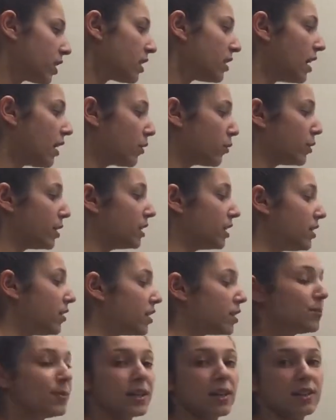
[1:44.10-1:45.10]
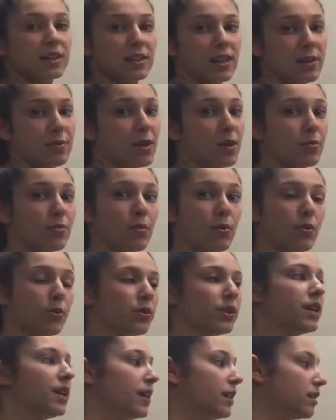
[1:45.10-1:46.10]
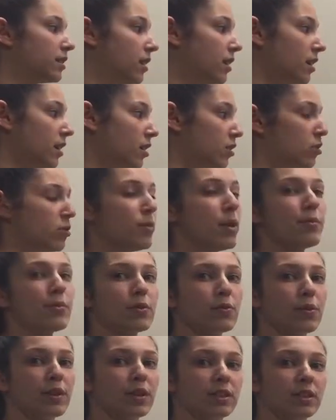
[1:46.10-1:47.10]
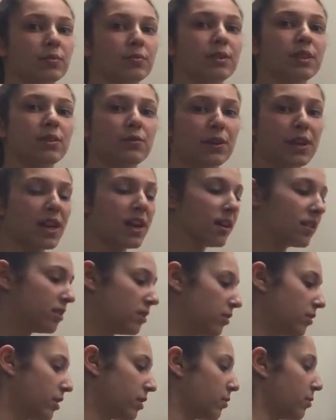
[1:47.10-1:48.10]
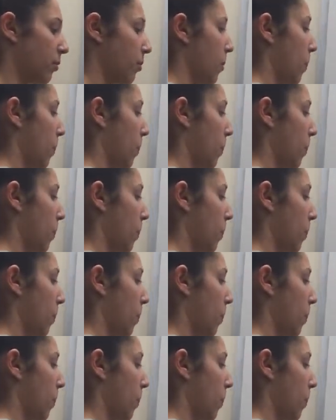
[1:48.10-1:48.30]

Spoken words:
Now we did this because they are both a's. Remember, when it's a b, we can't do it.